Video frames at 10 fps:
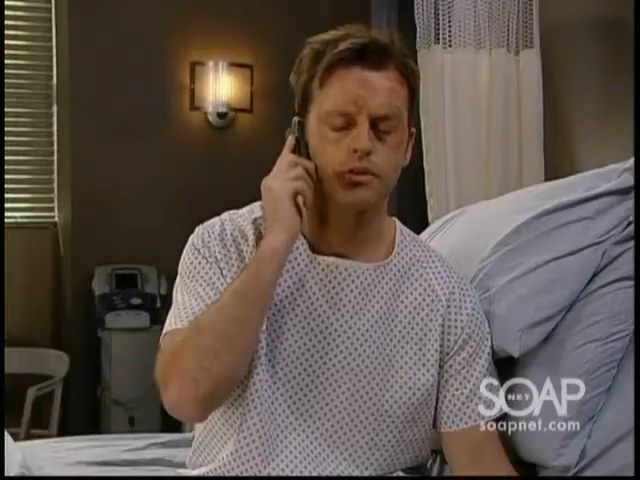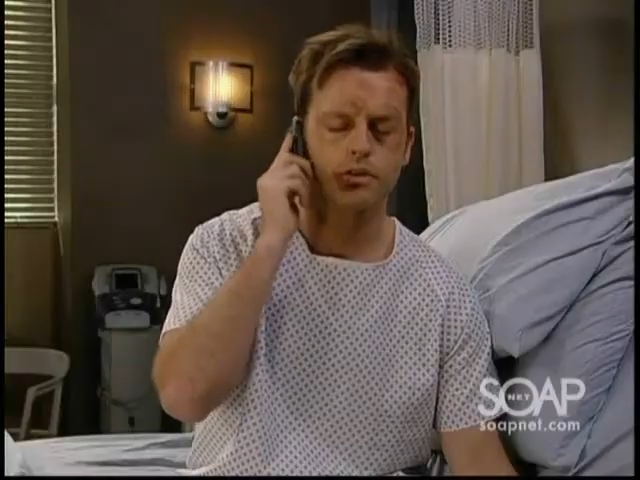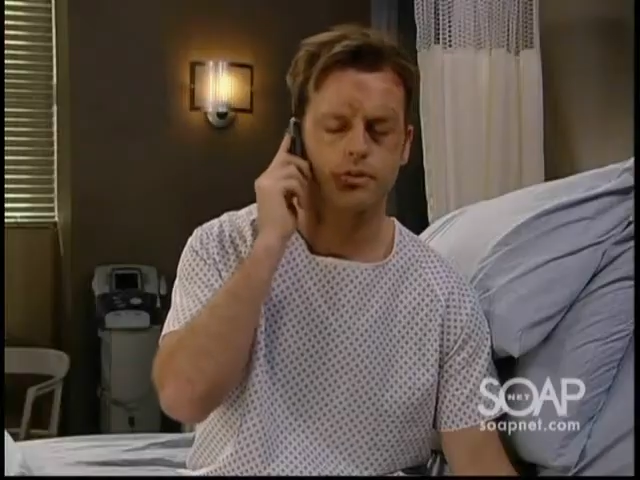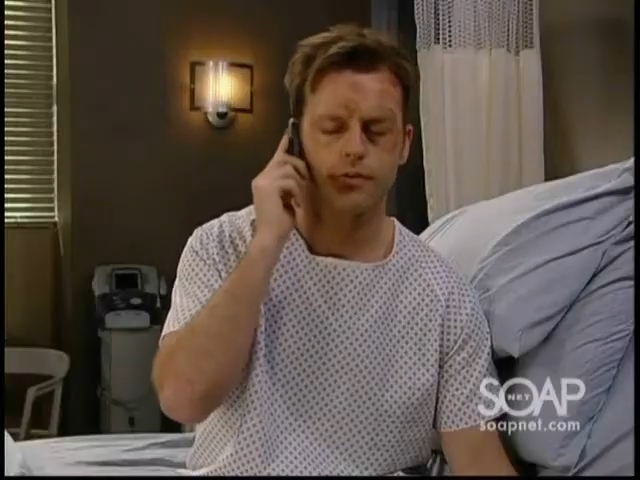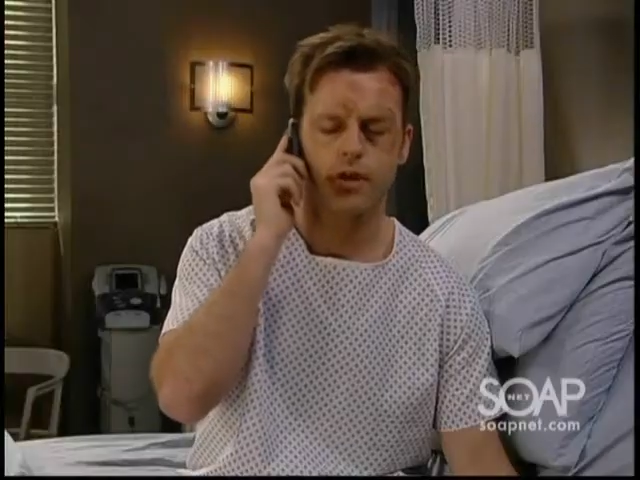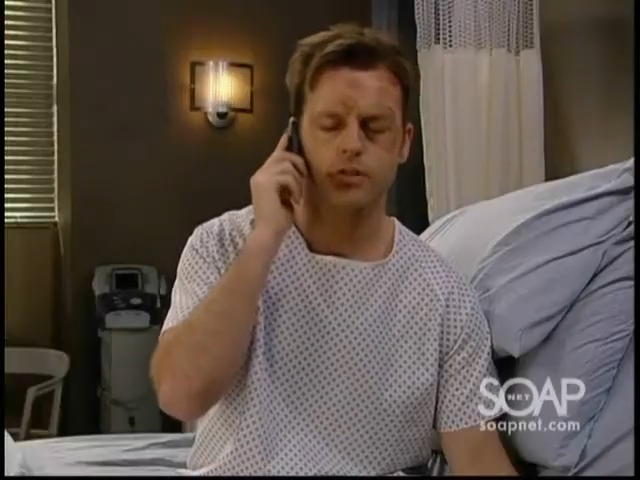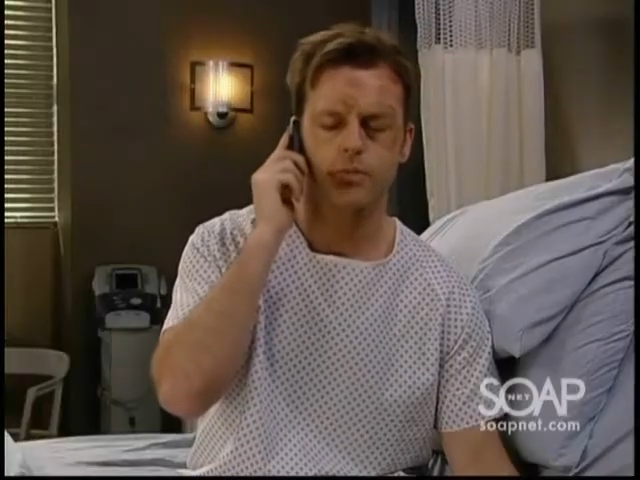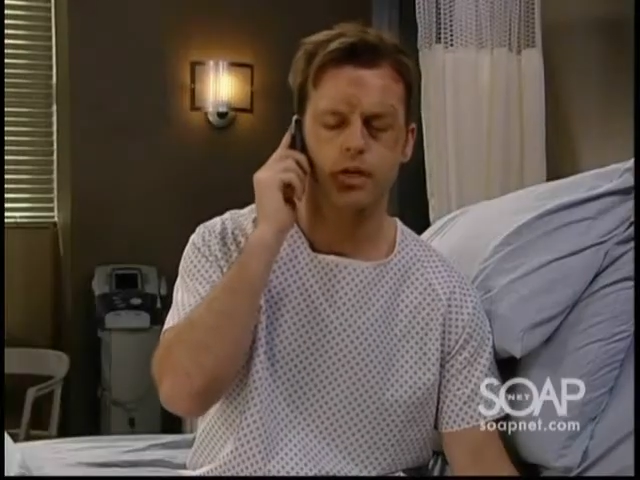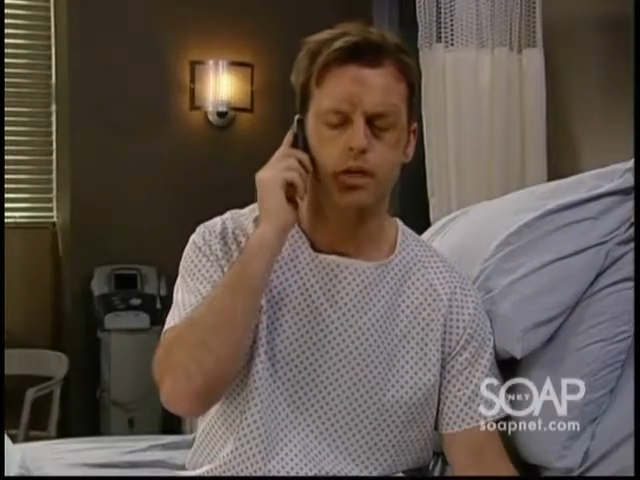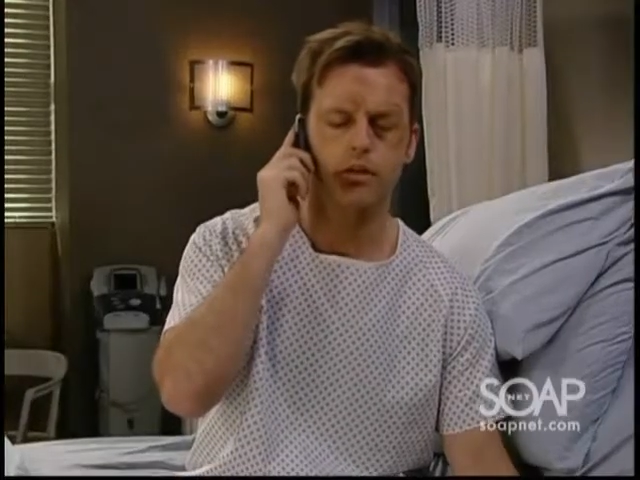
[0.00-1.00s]
she's a
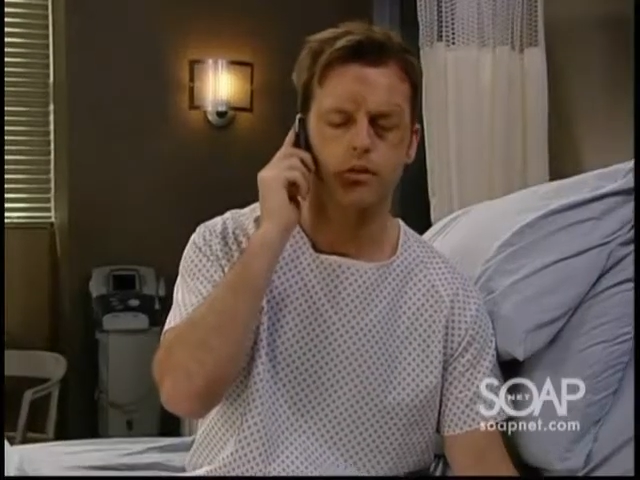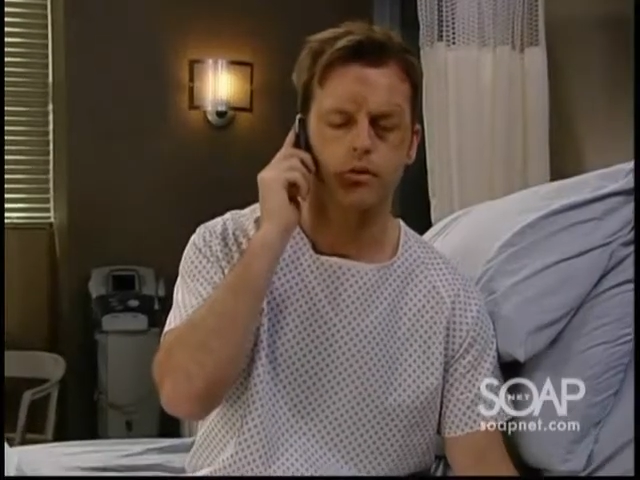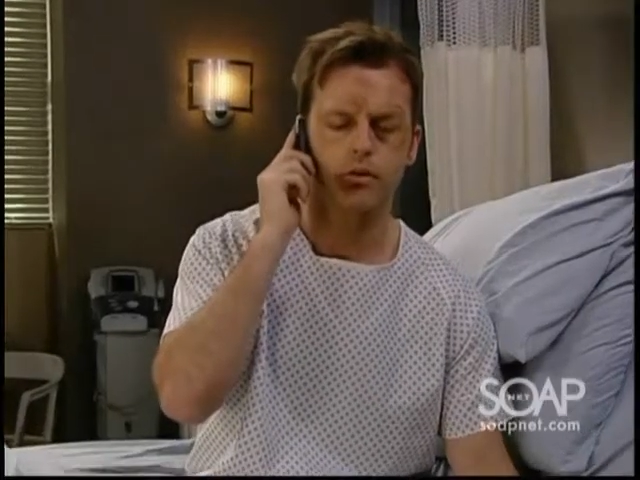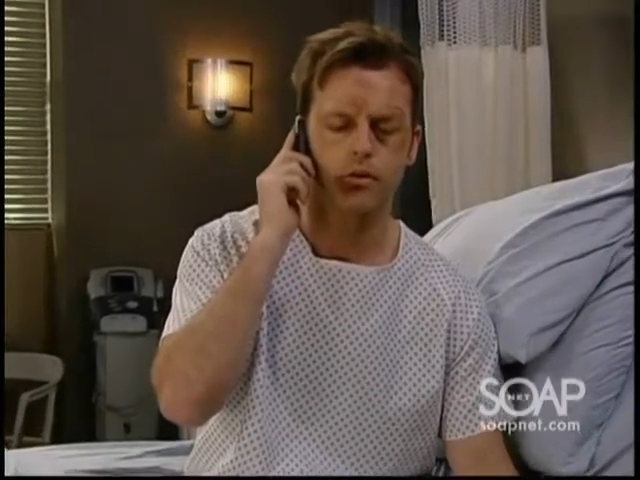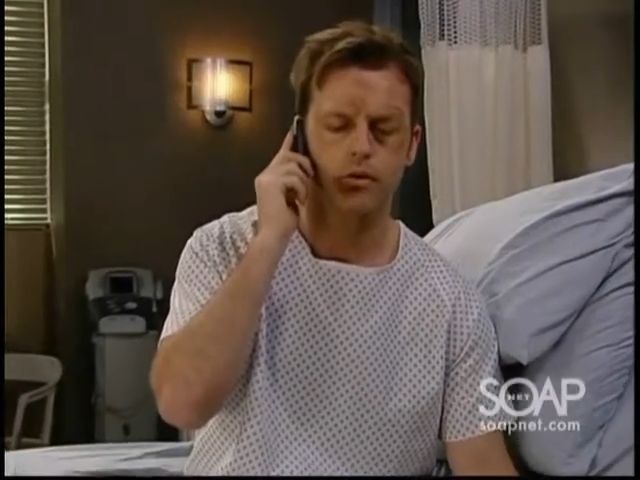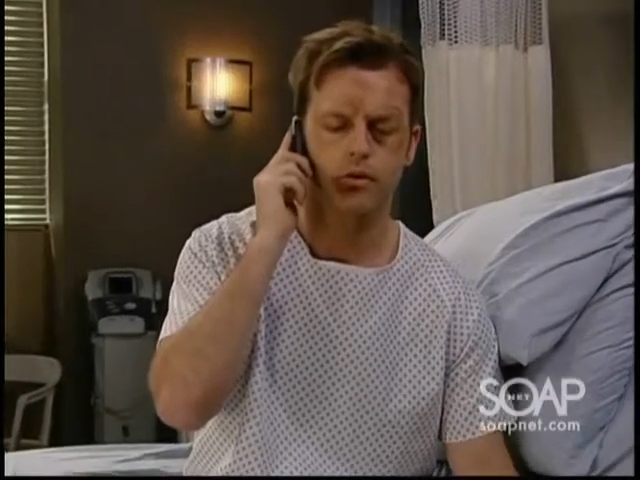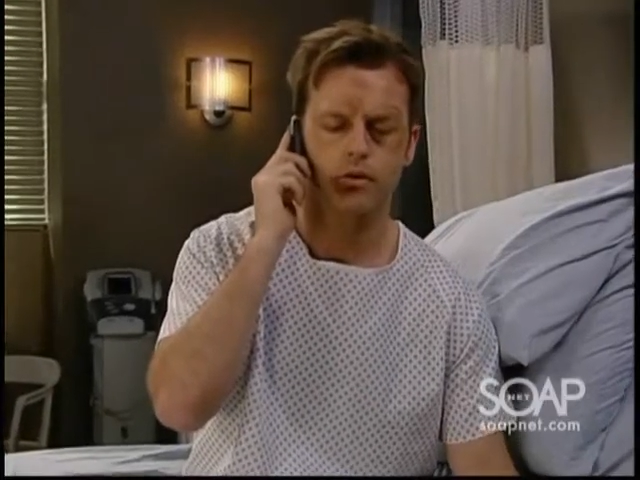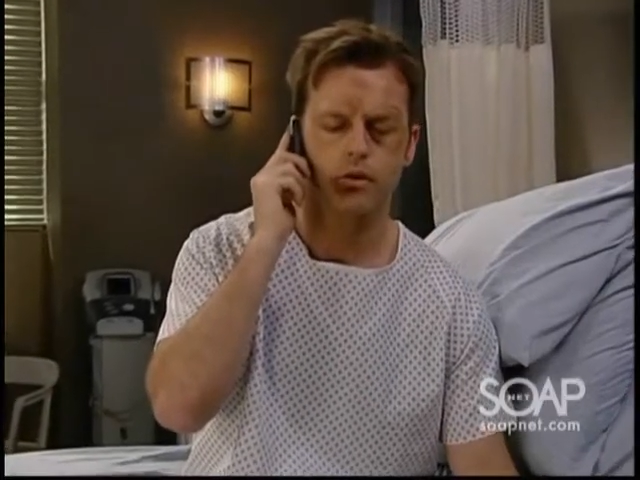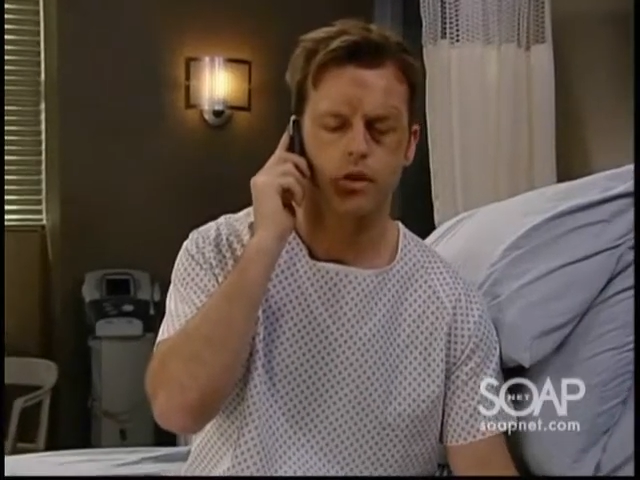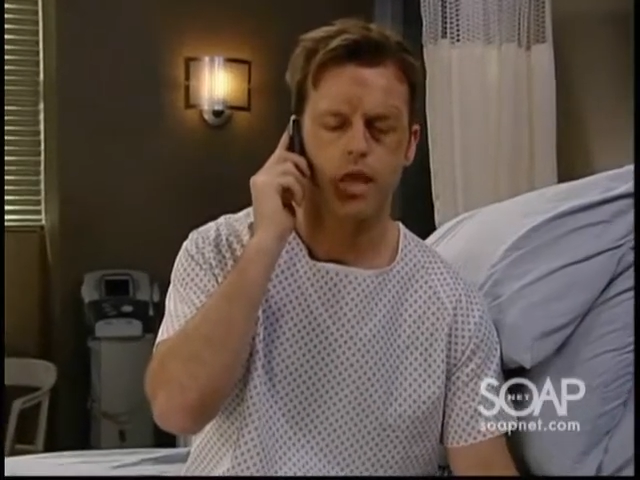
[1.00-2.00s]
freshman at LU.
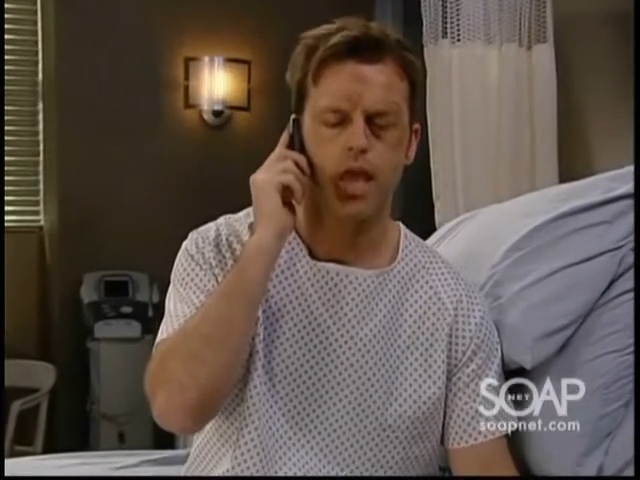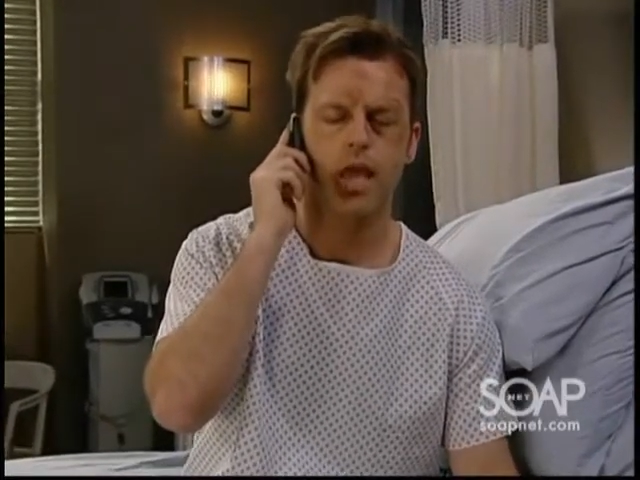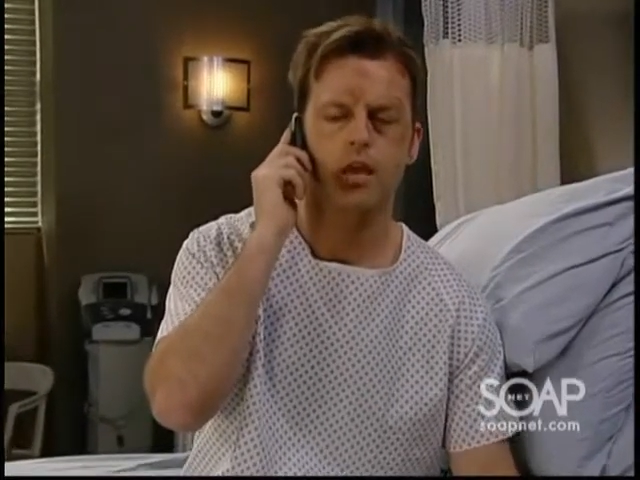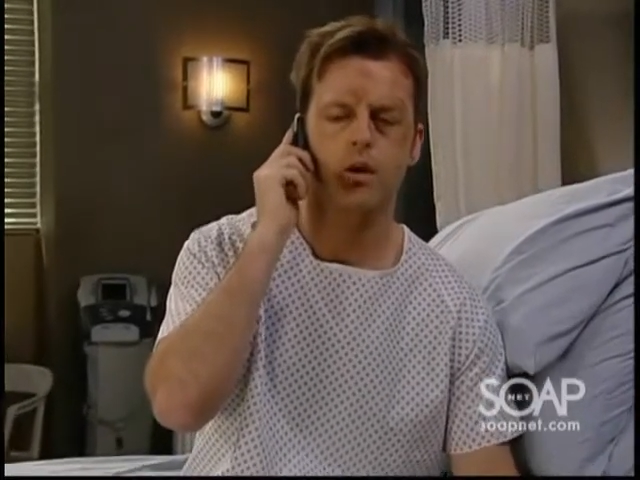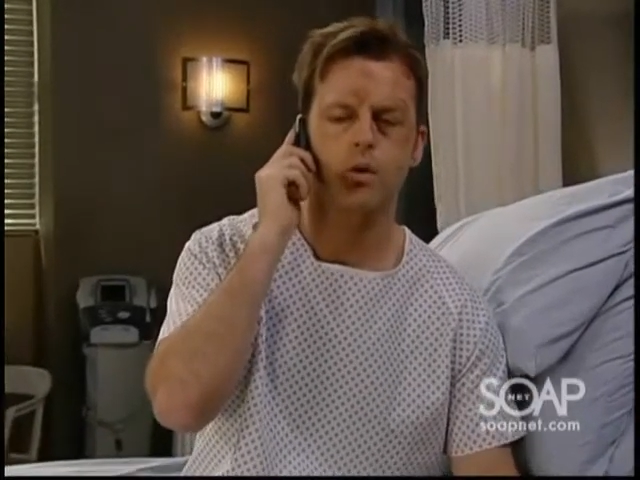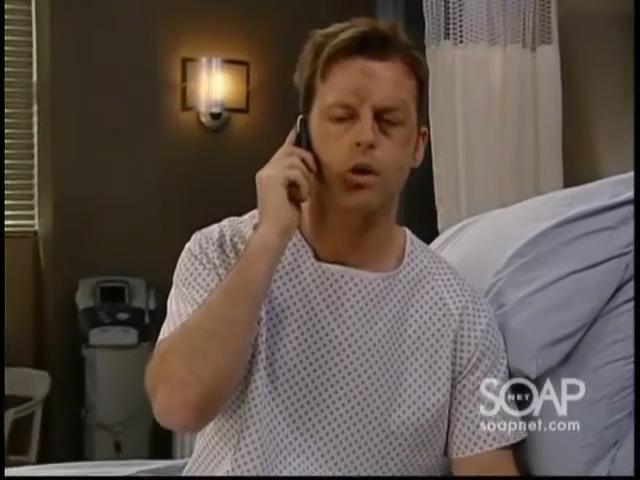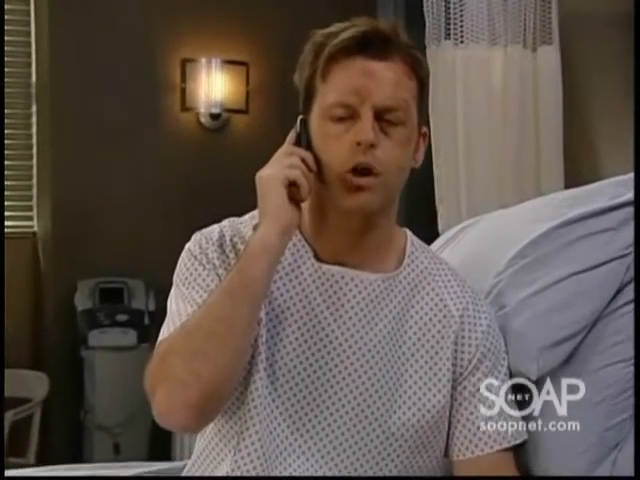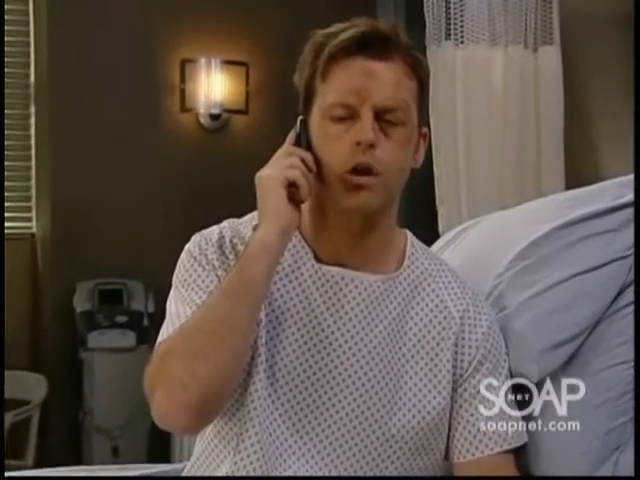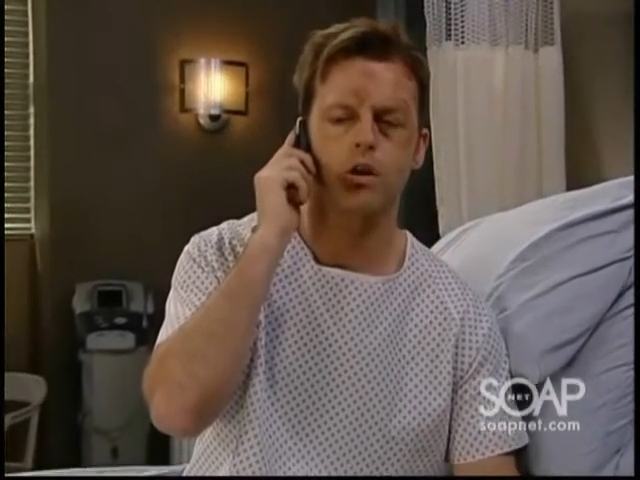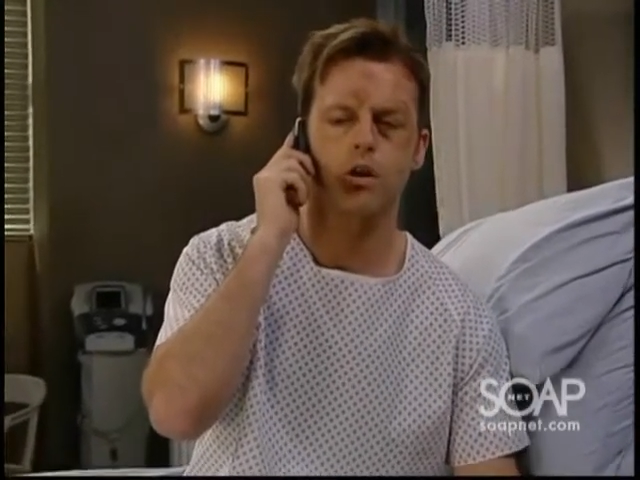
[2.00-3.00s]
Hannah
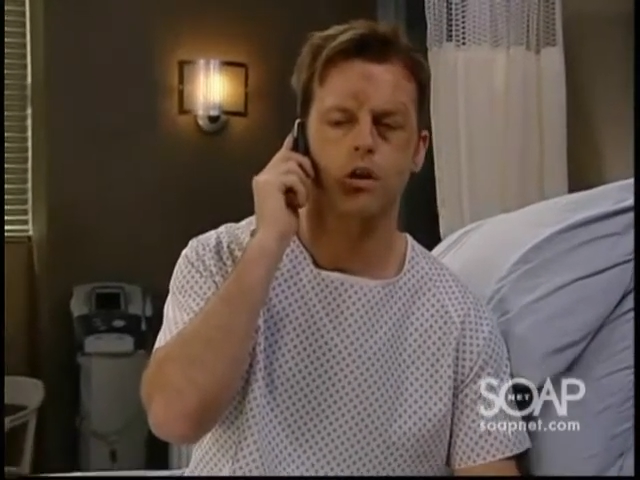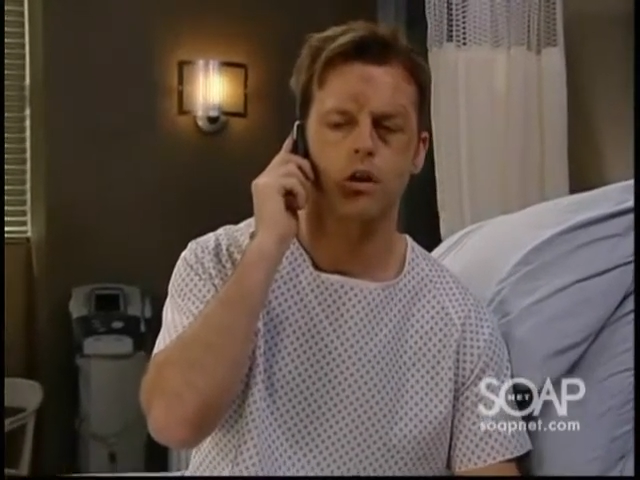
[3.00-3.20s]
O'Connor.